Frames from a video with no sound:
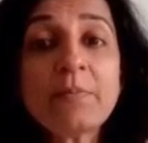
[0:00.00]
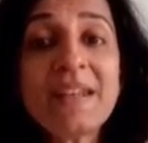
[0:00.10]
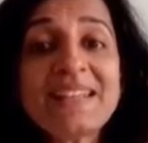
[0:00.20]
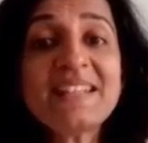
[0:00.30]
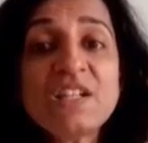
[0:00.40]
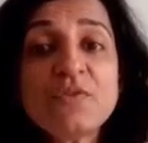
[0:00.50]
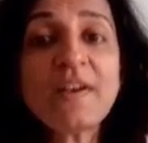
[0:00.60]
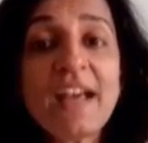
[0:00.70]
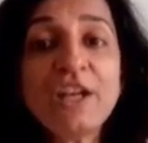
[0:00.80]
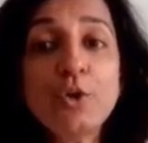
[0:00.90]
present
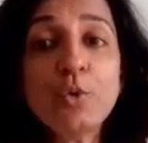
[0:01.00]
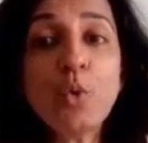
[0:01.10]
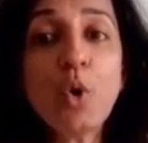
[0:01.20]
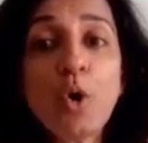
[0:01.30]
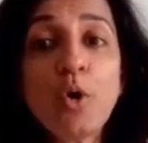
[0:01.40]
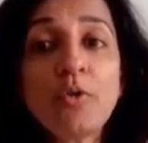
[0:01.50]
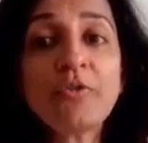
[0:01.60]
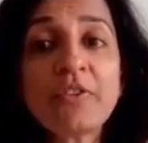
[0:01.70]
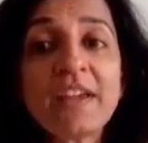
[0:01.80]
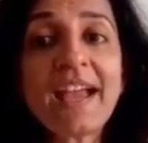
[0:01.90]
value of
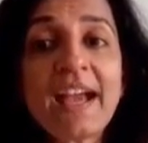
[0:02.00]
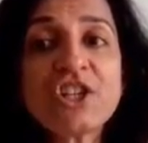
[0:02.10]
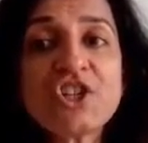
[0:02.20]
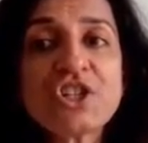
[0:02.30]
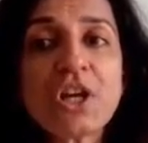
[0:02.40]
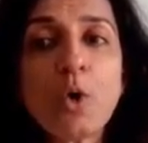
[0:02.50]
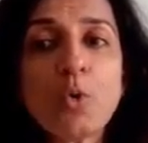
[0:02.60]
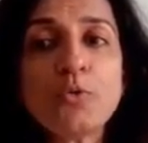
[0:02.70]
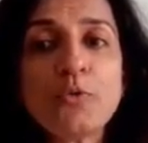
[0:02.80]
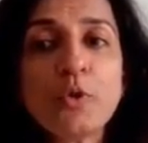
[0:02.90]
cash
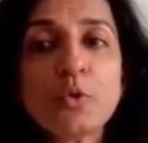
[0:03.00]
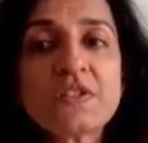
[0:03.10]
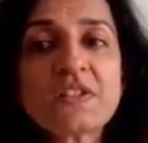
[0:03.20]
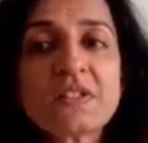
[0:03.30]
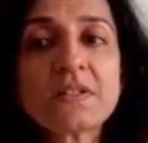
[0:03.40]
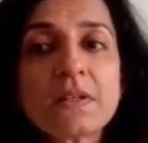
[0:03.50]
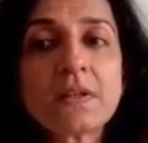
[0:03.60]
outflows.